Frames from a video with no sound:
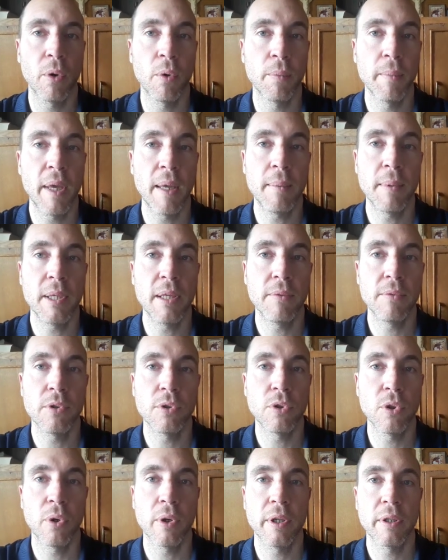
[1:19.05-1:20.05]
or maybe
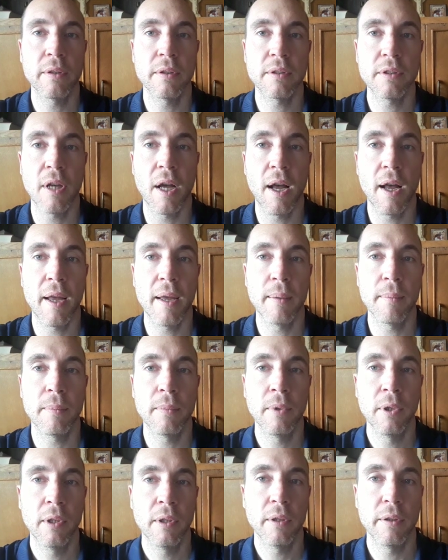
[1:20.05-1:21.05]
even during the
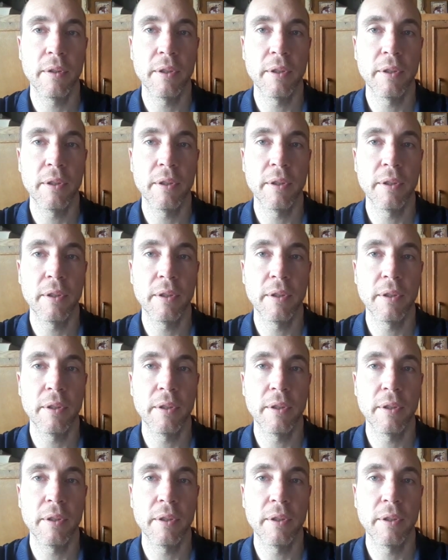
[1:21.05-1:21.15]
time